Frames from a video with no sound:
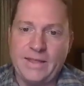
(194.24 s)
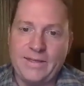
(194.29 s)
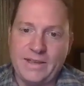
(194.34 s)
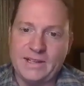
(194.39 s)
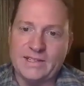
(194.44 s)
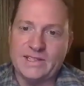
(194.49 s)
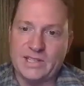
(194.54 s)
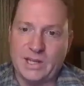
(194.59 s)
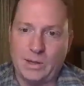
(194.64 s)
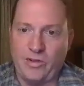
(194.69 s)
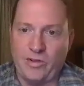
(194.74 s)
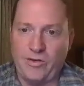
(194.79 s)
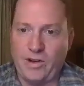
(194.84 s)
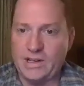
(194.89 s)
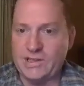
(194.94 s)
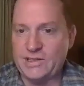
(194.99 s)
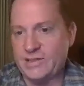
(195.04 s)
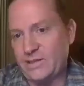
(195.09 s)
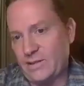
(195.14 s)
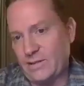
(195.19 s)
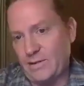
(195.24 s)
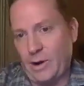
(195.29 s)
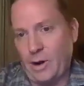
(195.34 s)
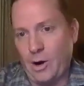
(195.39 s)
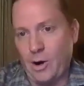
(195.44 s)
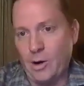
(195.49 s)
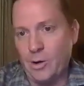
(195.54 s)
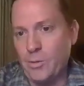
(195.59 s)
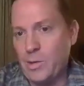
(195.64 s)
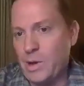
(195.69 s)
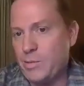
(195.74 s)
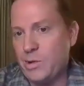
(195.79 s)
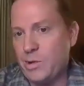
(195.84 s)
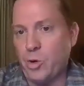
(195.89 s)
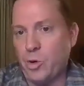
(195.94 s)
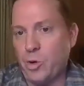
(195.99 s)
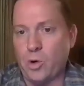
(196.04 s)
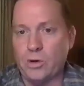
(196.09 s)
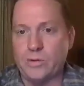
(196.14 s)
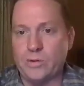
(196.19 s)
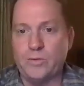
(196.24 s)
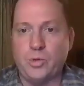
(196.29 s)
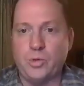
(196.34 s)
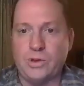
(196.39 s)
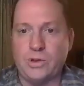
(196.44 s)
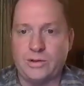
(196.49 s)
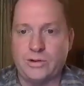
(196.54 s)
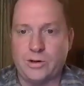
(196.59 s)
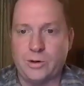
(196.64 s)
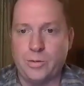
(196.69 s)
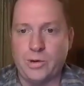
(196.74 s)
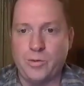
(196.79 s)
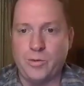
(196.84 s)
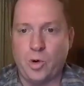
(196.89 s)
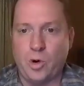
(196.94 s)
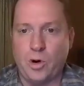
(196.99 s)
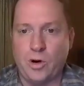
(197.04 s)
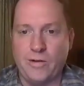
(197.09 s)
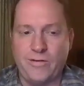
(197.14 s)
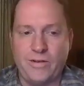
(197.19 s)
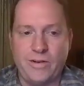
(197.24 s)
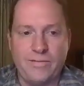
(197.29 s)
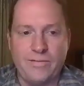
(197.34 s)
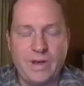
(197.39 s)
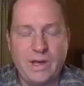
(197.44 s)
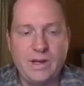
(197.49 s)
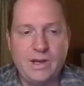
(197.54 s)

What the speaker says: think some of us are maybe born with a little bit more of